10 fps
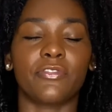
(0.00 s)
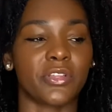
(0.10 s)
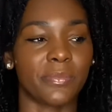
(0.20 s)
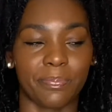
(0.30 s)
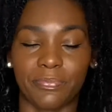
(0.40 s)

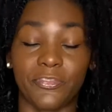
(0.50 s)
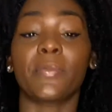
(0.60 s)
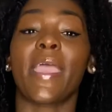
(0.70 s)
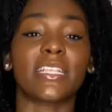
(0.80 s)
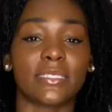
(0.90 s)
For the
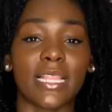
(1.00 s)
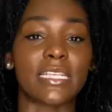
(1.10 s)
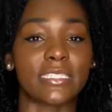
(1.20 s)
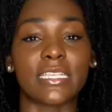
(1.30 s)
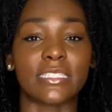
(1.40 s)
past like
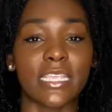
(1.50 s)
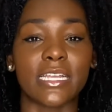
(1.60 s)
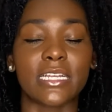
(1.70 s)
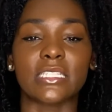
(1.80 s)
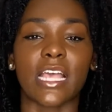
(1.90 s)
6
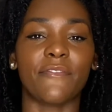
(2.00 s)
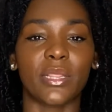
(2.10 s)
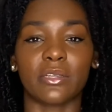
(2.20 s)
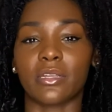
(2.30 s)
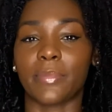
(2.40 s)
years, I've been
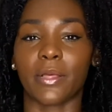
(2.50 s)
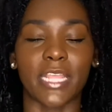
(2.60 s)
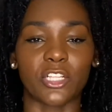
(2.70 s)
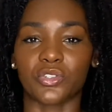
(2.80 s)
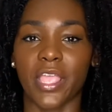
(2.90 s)
learning about
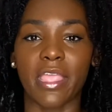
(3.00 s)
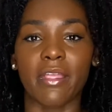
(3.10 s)
natural hair,